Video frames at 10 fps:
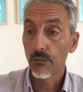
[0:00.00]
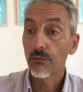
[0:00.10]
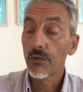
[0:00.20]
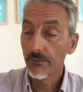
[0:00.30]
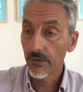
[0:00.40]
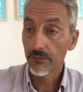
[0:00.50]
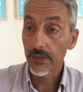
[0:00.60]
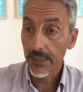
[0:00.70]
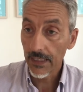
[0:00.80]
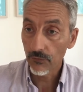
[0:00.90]
Through
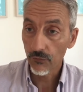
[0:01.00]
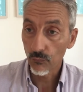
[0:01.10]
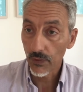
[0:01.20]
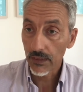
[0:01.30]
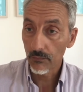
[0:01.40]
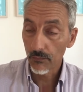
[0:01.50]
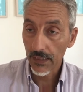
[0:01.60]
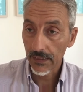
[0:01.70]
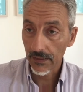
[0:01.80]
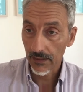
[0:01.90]
investigation we can
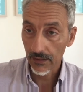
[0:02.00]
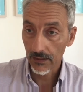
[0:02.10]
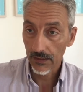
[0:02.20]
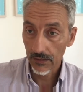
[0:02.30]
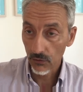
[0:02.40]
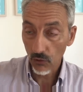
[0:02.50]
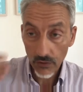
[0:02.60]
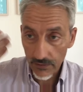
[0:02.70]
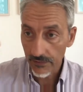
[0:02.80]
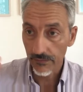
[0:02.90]
make a
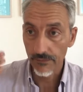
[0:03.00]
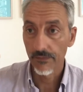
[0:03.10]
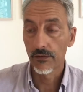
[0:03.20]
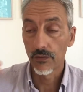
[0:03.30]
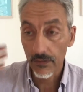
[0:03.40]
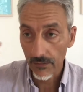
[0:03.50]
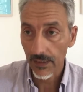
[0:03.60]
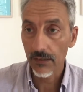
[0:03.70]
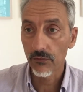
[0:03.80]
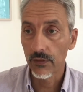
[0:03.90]
cognitive,
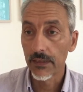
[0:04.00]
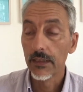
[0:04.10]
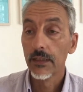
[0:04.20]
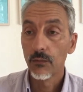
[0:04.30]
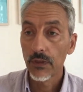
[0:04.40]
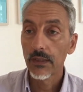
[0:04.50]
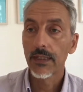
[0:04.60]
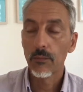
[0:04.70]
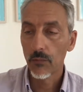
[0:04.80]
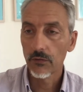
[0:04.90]
intellectually, we can
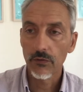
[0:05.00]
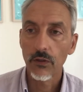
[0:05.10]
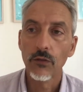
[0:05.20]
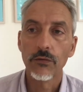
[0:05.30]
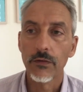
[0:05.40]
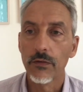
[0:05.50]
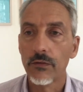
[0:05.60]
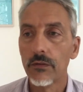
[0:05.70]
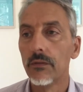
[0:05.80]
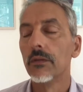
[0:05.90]
get much closer
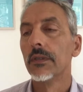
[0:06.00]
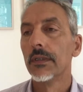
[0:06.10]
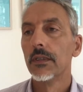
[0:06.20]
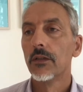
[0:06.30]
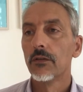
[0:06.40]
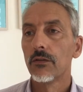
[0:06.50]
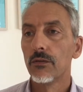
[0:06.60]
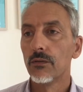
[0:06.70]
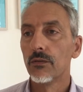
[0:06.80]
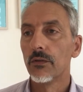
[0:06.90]
to
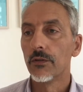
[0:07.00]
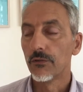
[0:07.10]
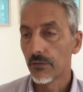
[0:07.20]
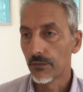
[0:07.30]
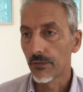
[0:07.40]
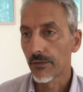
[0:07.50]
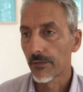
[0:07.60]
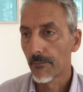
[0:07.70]
the truth.